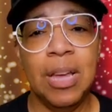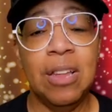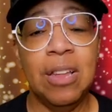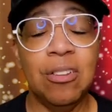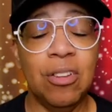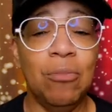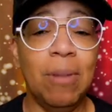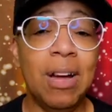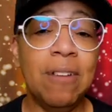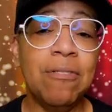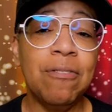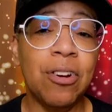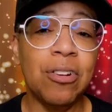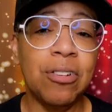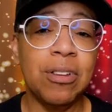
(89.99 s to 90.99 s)
And so my
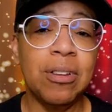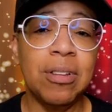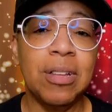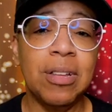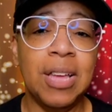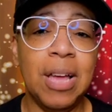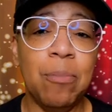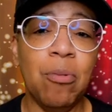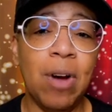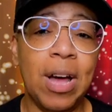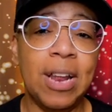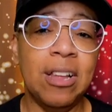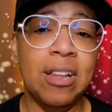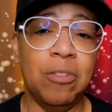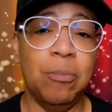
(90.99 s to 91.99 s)
first gay
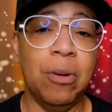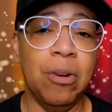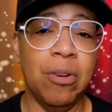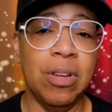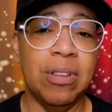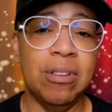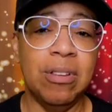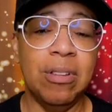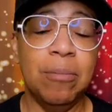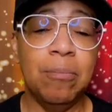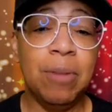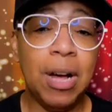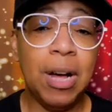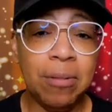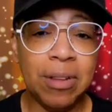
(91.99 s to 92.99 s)
pride experience
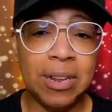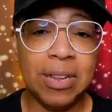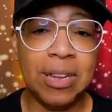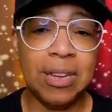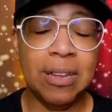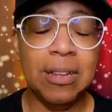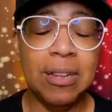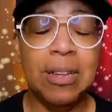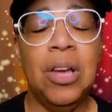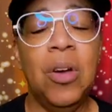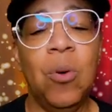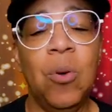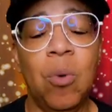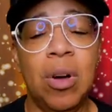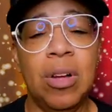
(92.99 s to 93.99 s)
publicly
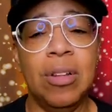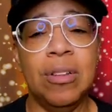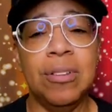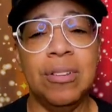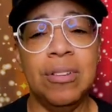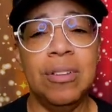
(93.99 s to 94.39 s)
was